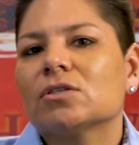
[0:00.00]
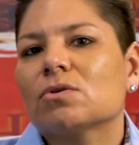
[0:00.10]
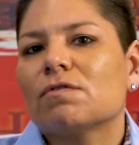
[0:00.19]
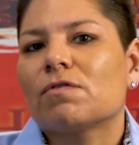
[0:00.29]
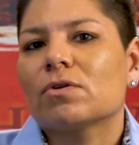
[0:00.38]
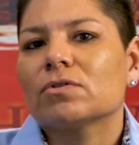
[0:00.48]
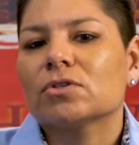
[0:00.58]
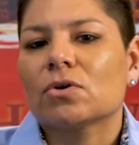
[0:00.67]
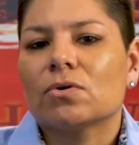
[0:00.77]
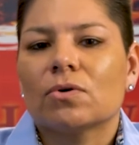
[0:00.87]
and so forth.
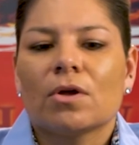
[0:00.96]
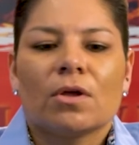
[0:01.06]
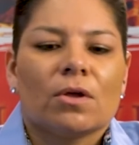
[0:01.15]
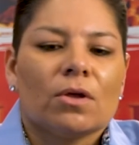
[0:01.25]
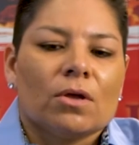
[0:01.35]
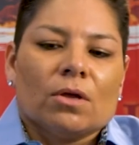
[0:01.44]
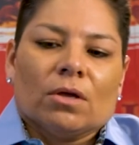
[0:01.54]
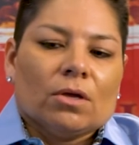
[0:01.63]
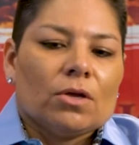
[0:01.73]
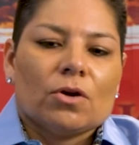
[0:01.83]
So,
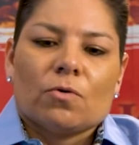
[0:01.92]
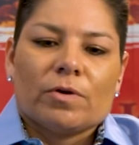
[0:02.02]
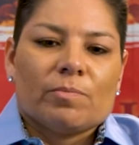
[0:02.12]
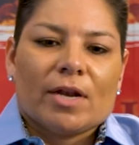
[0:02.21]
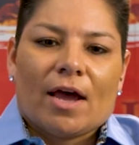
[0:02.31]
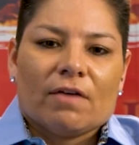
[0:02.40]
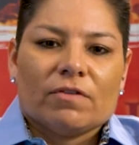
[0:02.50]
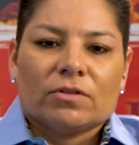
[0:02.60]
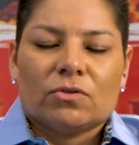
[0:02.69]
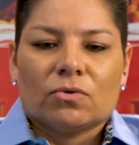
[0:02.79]
you know, we've been
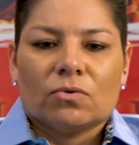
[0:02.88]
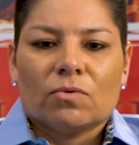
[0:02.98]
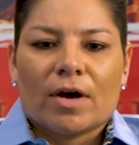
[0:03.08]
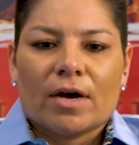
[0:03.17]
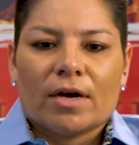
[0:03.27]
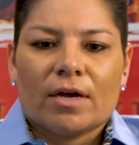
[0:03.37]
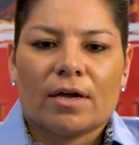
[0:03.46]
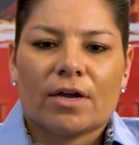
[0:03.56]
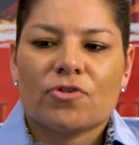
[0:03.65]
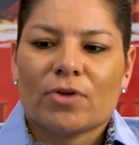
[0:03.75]
having to
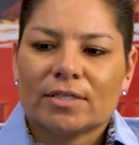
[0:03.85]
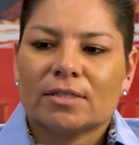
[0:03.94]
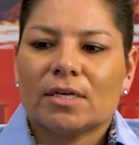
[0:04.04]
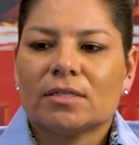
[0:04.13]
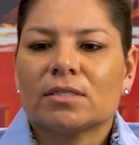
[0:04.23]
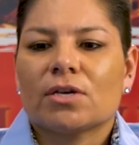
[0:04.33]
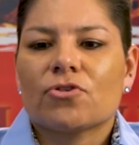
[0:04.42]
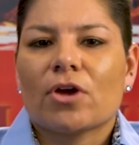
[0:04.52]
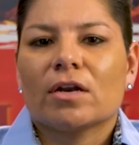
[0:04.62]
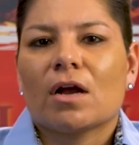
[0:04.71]
address this
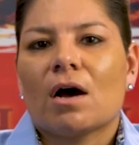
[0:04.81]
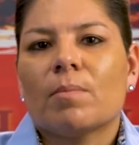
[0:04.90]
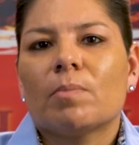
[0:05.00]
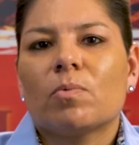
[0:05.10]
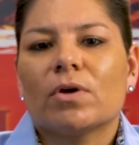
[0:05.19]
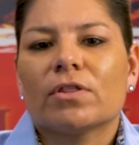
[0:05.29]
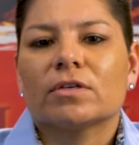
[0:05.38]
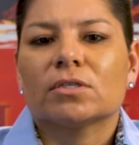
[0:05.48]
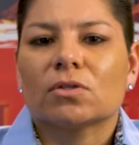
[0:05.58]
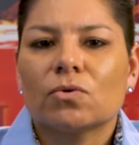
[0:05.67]
and try to come up with
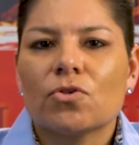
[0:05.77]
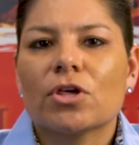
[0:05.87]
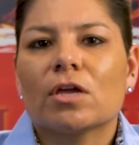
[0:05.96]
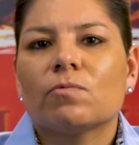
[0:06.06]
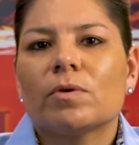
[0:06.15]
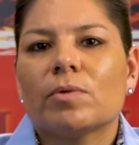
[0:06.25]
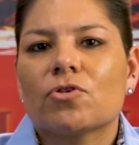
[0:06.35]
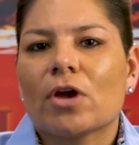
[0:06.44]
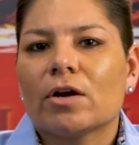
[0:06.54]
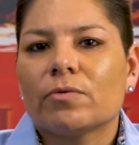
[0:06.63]
a solution. We've
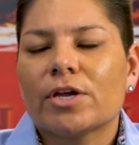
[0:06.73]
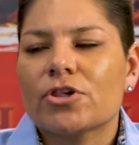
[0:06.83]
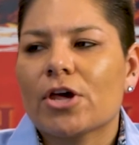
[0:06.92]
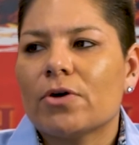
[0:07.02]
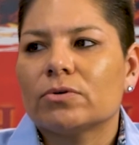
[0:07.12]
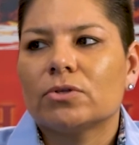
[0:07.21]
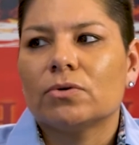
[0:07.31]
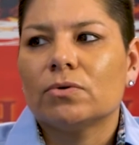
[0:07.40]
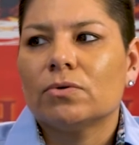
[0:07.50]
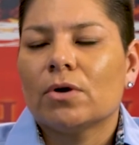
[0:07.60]
been trying to reach out
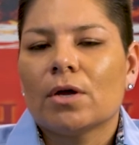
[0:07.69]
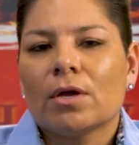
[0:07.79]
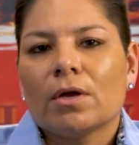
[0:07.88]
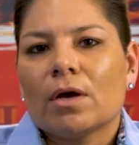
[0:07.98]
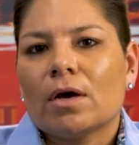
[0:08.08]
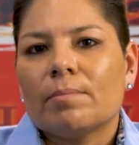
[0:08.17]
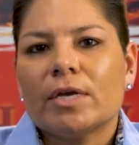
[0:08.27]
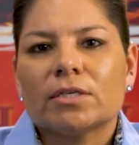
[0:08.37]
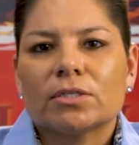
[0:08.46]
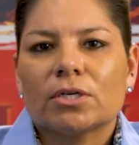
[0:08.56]
to
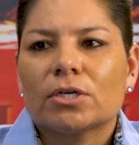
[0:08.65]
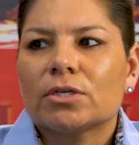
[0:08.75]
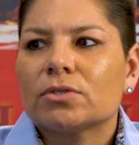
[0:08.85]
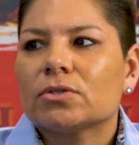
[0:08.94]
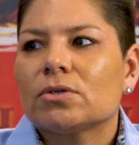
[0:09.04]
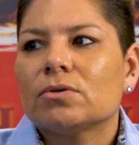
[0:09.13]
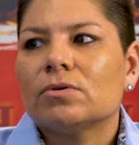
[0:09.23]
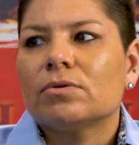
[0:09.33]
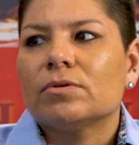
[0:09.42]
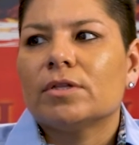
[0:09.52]
ministers,
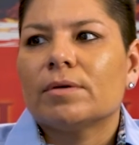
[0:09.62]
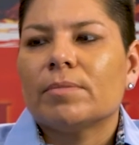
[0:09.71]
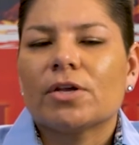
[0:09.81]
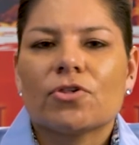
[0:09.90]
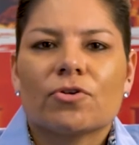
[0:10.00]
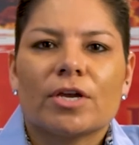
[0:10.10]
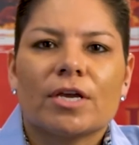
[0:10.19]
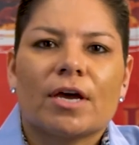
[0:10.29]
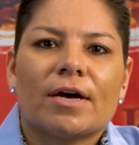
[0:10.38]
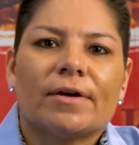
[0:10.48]
to the
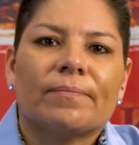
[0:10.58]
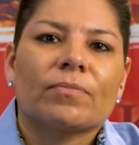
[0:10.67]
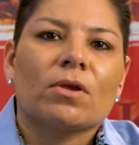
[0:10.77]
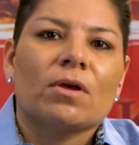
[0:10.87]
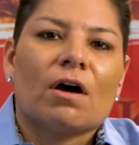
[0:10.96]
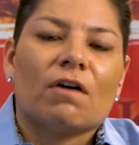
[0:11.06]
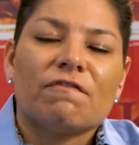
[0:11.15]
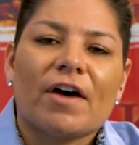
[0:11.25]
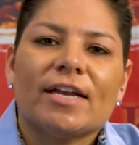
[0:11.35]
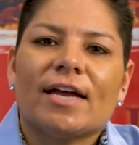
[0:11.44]
Ministry of
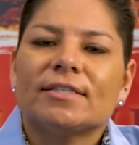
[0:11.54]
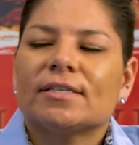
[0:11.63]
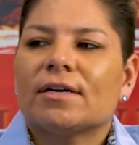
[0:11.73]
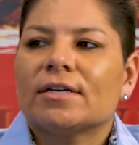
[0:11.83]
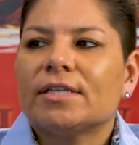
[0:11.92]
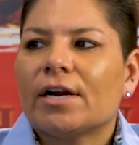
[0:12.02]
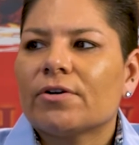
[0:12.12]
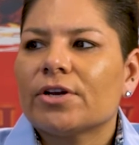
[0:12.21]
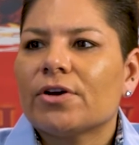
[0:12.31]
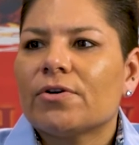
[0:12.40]
Finance in
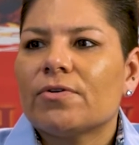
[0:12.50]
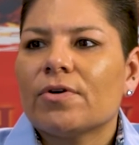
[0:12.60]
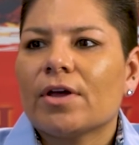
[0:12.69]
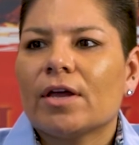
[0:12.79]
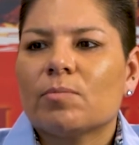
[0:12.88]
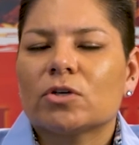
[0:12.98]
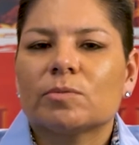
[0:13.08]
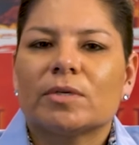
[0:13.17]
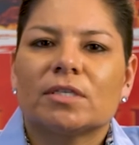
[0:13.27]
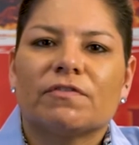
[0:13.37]
Ontario, and more
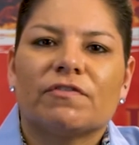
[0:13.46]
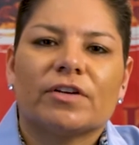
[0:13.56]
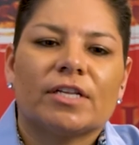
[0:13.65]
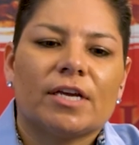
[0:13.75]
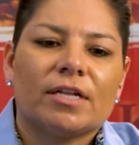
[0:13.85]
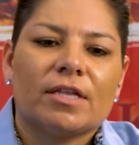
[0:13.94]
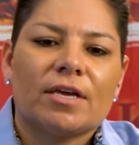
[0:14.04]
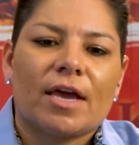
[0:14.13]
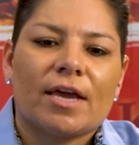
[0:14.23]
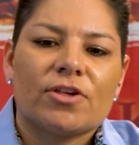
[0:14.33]
specifically,
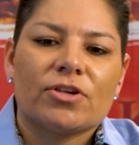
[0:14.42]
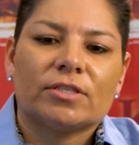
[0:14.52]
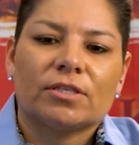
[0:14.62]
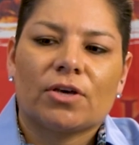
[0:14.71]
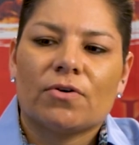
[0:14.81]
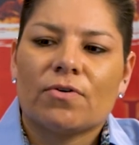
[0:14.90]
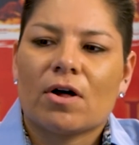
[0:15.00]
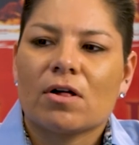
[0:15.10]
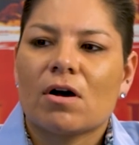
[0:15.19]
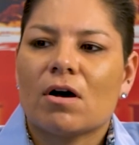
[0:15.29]
the
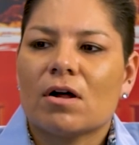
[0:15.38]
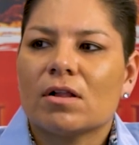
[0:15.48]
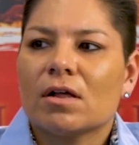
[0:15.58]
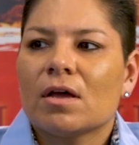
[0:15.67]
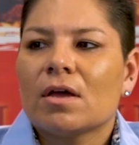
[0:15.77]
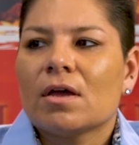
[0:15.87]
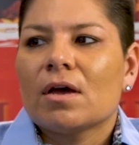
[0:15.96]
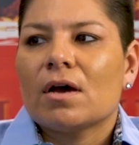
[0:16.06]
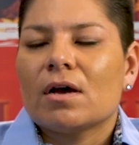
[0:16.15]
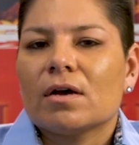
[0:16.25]
AGCO, Alcohol
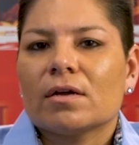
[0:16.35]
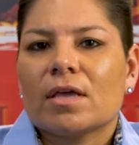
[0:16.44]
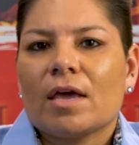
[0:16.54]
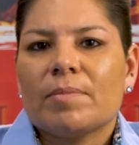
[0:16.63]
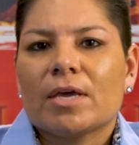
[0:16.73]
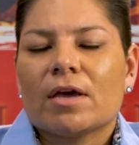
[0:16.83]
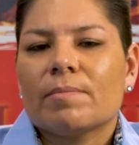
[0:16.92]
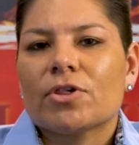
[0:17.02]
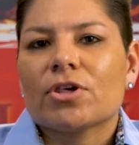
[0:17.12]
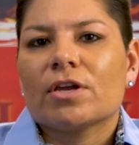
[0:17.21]
Gaming
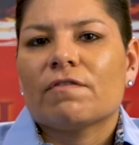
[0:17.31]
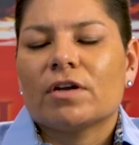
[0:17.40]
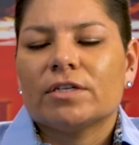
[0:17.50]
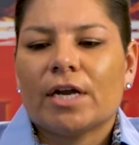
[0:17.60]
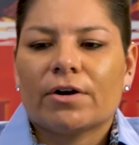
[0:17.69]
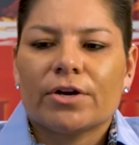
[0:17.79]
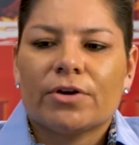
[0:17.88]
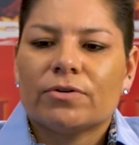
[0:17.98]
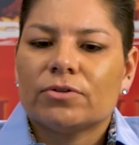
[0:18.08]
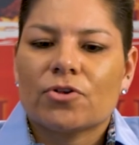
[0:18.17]
Commission of
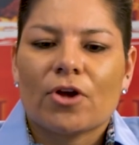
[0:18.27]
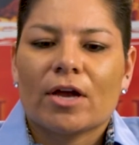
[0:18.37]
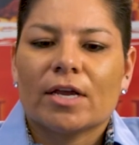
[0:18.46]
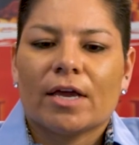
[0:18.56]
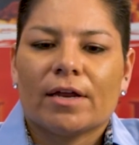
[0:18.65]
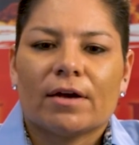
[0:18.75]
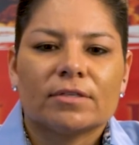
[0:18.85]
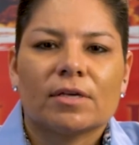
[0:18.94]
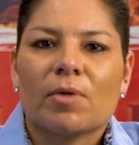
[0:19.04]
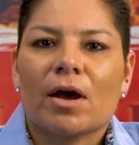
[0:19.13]
Ontario, to try to
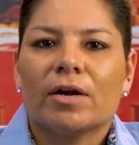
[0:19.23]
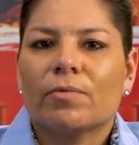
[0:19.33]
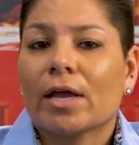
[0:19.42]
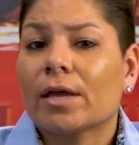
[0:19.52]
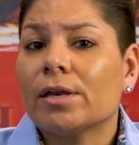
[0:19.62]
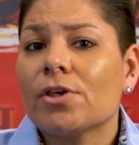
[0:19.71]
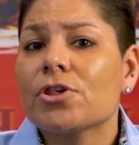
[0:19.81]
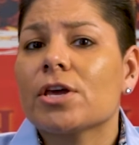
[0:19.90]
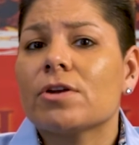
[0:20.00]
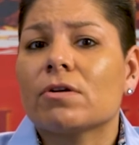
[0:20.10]
get some kind of
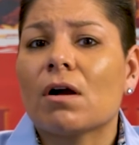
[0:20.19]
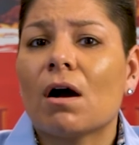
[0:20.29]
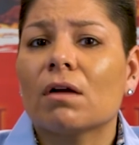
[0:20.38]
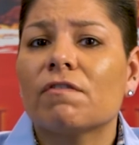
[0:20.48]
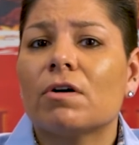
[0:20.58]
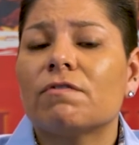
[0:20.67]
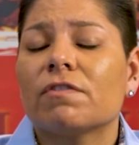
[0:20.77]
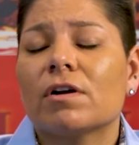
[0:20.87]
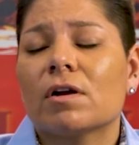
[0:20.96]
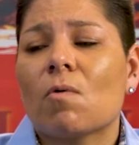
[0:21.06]
recognition or carve out
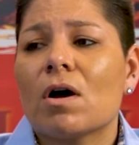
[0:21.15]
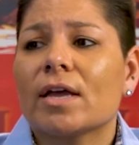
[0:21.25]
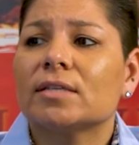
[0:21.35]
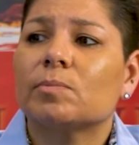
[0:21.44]
for Kahnawake